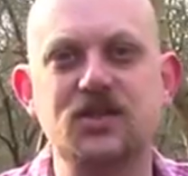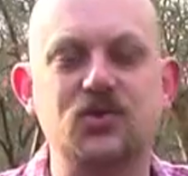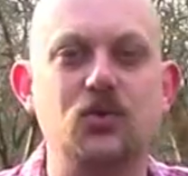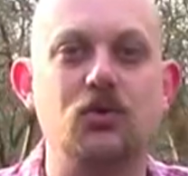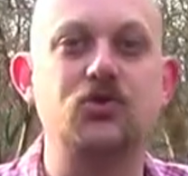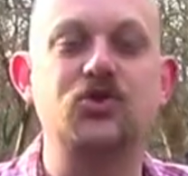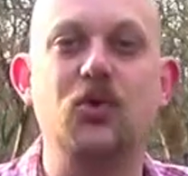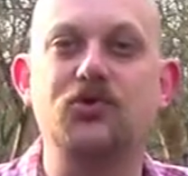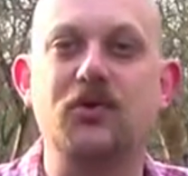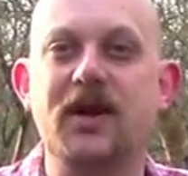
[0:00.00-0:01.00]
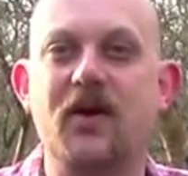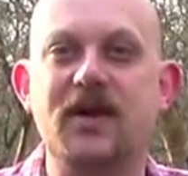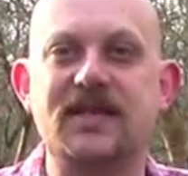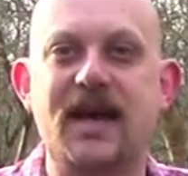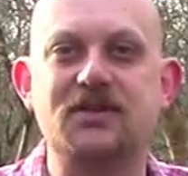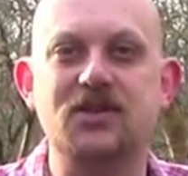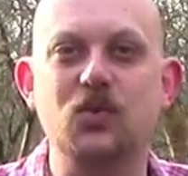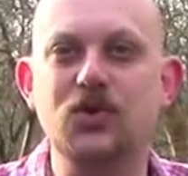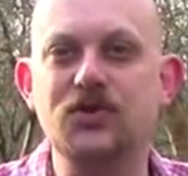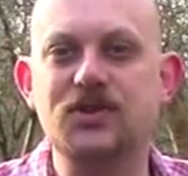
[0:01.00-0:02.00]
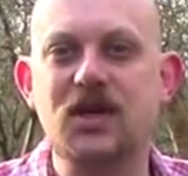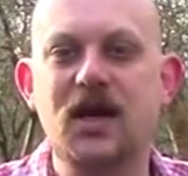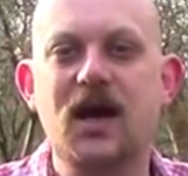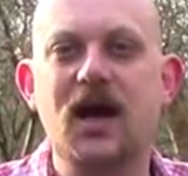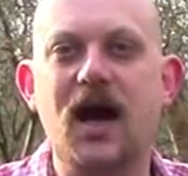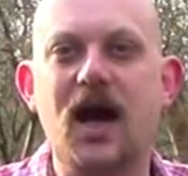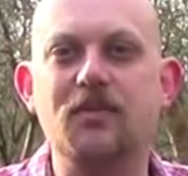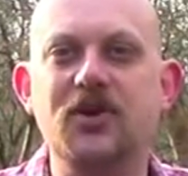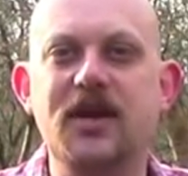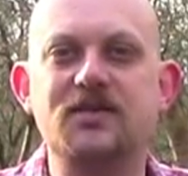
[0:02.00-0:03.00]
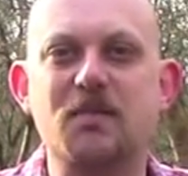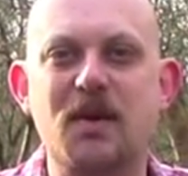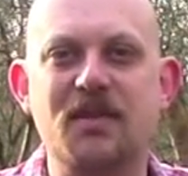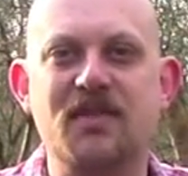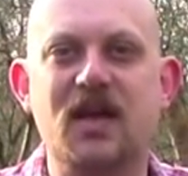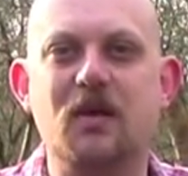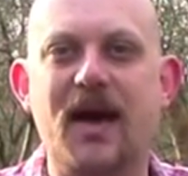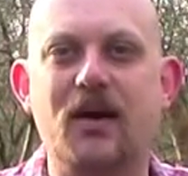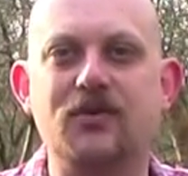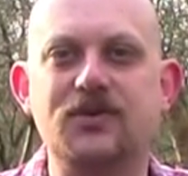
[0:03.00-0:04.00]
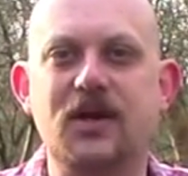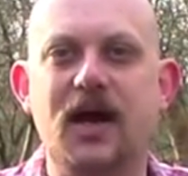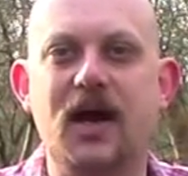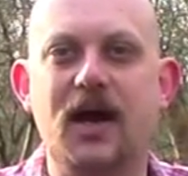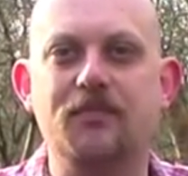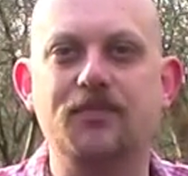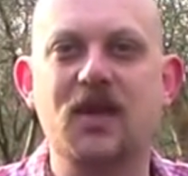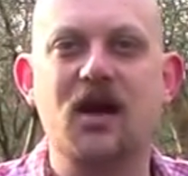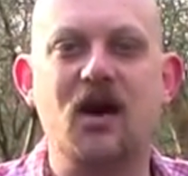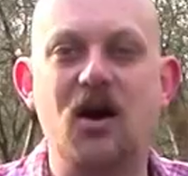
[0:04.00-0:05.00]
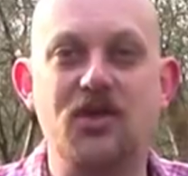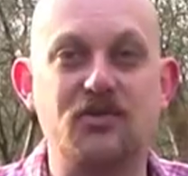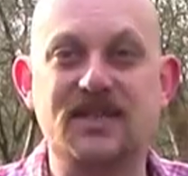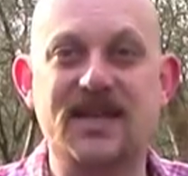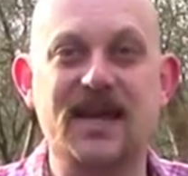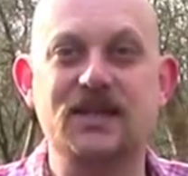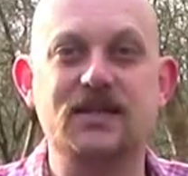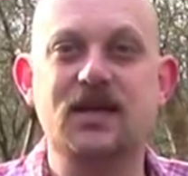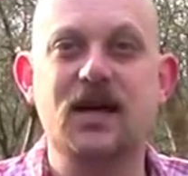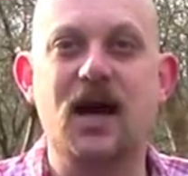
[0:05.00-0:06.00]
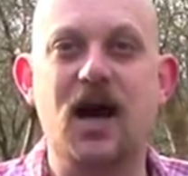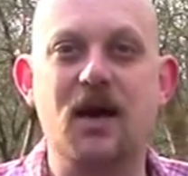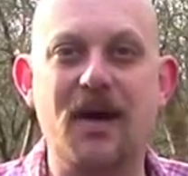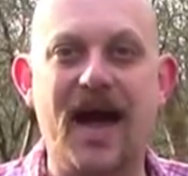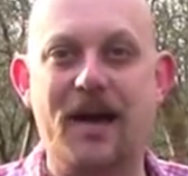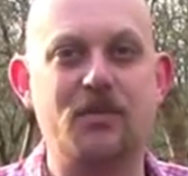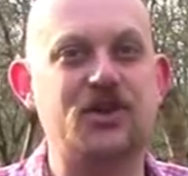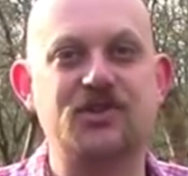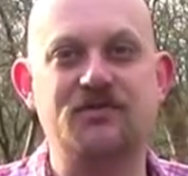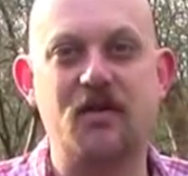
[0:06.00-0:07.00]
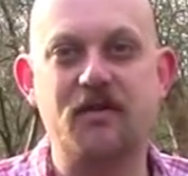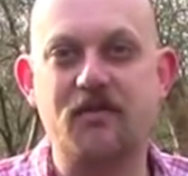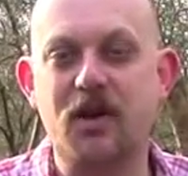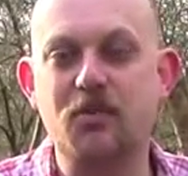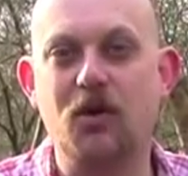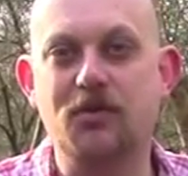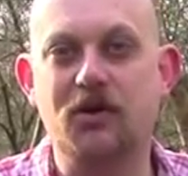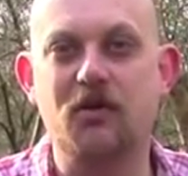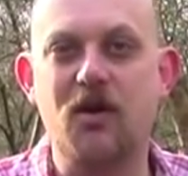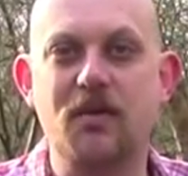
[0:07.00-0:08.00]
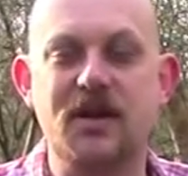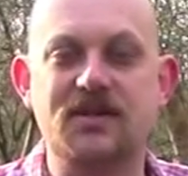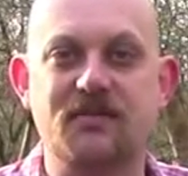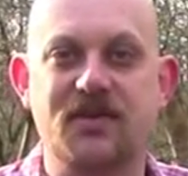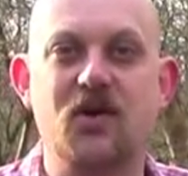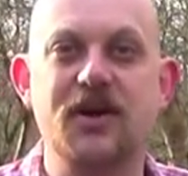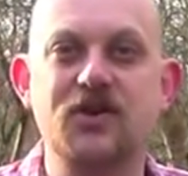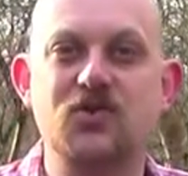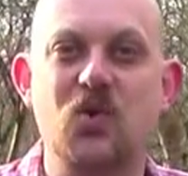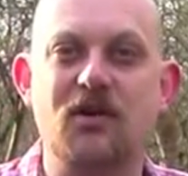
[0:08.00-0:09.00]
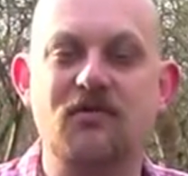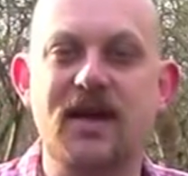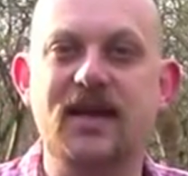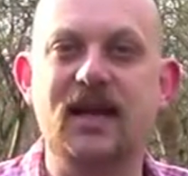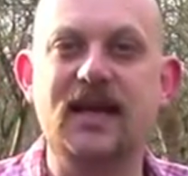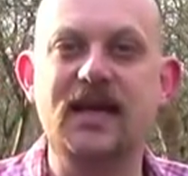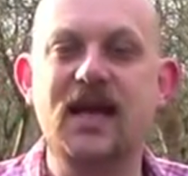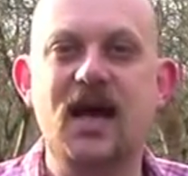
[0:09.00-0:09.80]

or 2 or 3 nights out in the woods, you need to maybe think about either a tent. Hammocks are very, very popular at the moment. It's something I use quite regularly.